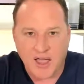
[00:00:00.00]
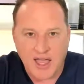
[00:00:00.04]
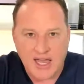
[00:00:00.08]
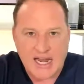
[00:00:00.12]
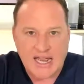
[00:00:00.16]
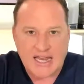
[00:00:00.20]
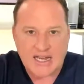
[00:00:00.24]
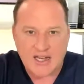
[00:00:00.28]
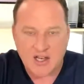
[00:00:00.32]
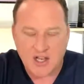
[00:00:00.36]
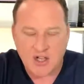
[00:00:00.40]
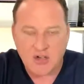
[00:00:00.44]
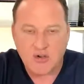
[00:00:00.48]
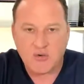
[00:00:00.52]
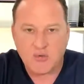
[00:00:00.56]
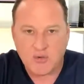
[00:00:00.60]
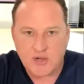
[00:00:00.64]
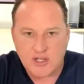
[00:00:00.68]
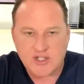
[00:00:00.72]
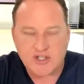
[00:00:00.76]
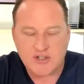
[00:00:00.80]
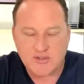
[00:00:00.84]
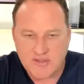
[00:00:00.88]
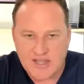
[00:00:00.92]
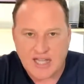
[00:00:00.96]
and I know
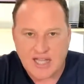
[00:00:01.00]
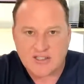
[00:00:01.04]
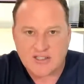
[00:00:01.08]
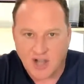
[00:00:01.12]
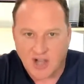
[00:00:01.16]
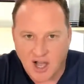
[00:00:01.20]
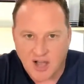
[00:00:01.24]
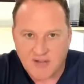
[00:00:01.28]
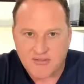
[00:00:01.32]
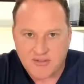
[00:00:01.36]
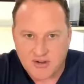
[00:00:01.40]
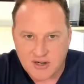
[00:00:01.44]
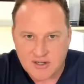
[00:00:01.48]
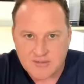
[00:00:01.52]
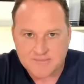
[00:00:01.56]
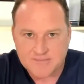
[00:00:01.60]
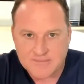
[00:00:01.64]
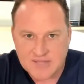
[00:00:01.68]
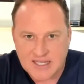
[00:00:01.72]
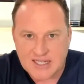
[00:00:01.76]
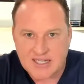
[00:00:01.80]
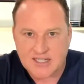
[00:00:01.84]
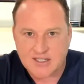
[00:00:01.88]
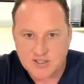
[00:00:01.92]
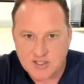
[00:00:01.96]
what you've got to offer,
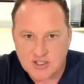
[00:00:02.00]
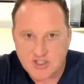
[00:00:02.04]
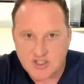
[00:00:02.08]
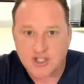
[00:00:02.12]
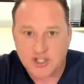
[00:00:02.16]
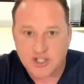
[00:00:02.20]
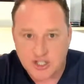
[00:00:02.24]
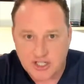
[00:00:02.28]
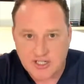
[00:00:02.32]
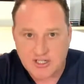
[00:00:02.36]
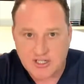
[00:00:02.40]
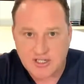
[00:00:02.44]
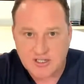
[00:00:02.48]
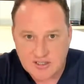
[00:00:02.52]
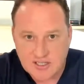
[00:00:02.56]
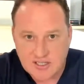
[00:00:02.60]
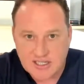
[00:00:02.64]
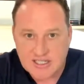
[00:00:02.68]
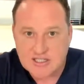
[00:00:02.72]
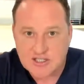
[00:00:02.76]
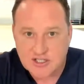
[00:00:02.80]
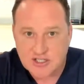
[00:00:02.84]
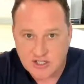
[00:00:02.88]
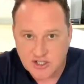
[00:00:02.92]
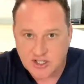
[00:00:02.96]
and it's good.
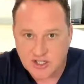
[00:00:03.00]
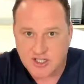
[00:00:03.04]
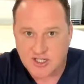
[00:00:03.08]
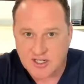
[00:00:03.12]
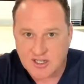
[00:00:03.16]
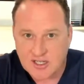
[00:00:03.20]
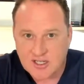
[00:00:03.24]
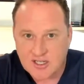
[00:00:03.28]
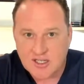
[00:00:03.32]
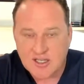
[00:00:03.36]
It's good.